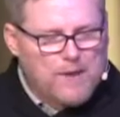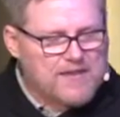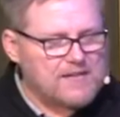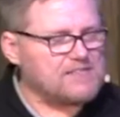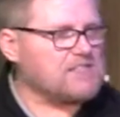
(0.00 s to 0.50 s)
we
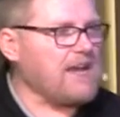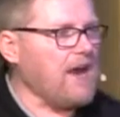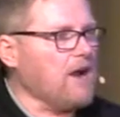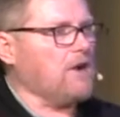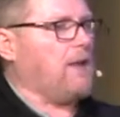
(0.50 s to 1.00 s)
get
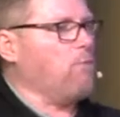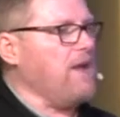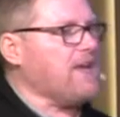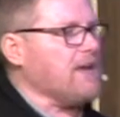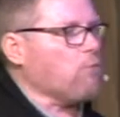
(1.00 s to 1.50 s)
scared and
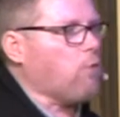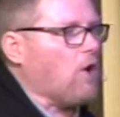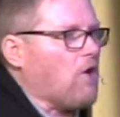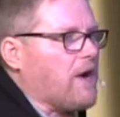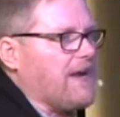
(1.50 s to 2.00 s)
we get
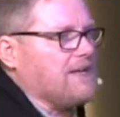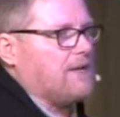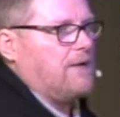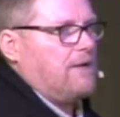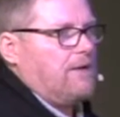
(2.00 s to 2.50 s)

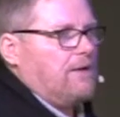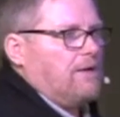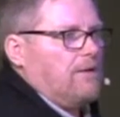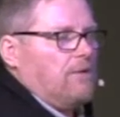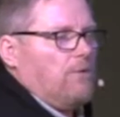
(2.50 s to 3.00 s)
worried.
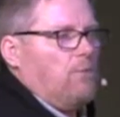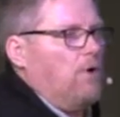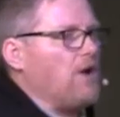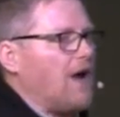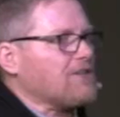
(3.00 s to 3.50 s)

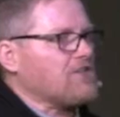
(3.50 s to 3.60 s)
We're not